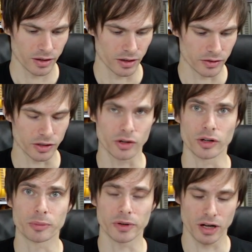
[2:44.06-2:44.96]

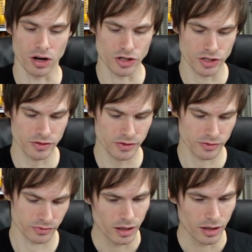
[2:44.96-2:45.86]
security precautions.
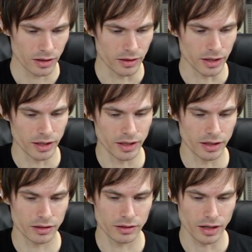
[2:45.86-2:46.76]
The
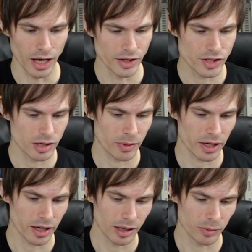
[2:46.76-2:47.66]

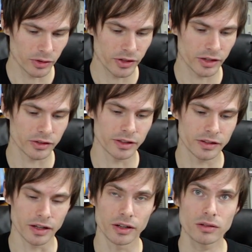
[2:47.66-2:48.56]
HDMI cable says
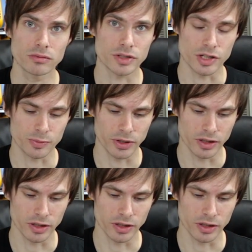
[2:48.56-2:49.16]
Nintendo, which is pretty